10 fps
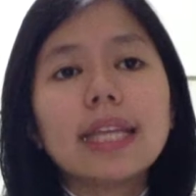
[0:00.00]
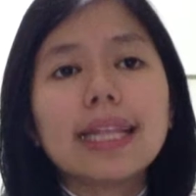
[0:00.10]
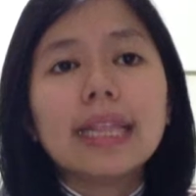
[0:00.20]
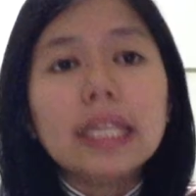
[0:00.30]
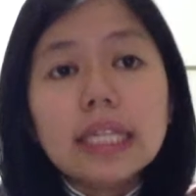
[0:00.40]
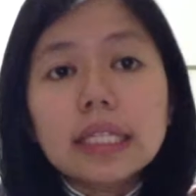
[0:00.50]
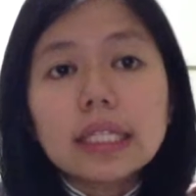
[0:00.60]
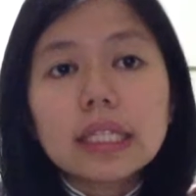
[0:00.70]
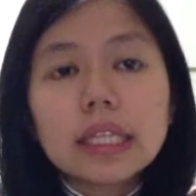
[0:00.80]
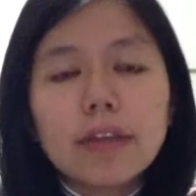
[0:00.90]
at
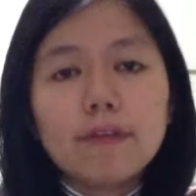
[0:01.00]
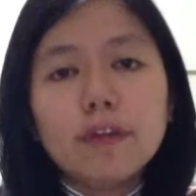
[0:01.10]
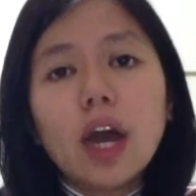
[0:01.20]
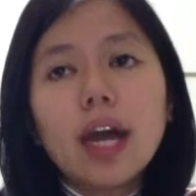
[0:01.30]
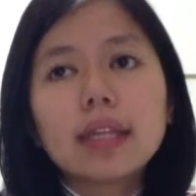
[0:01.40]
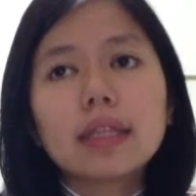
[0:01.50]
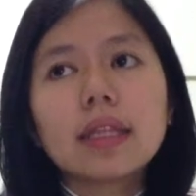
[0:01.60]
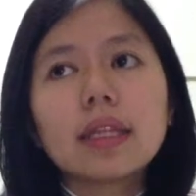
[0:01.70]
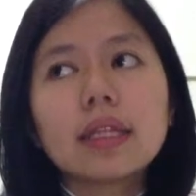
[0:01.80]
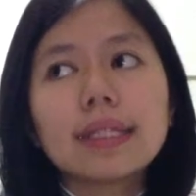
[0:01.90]
least, if not
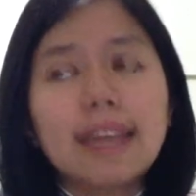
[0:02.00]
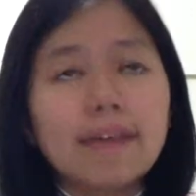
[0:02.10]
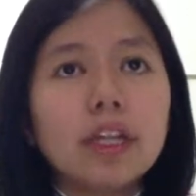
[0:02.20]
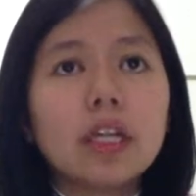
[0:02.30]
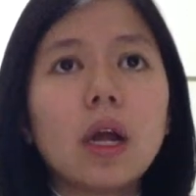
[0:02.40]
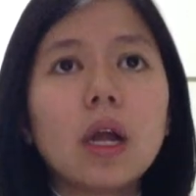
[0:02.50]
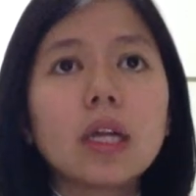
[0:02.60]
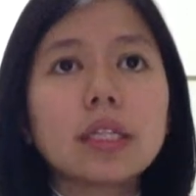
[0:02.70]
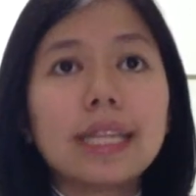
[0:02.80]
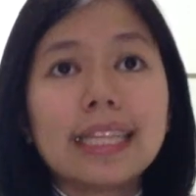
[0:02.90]
7
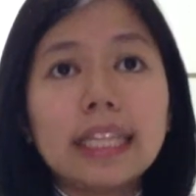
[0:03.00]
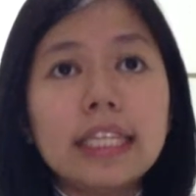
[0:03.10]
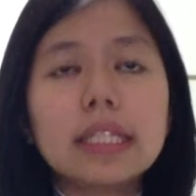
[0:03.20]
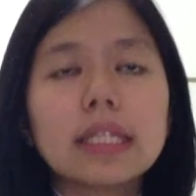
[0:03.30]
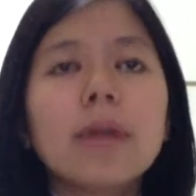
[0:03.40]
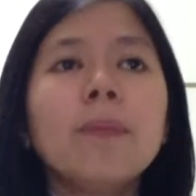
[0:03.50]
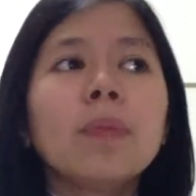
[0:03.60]
hours at least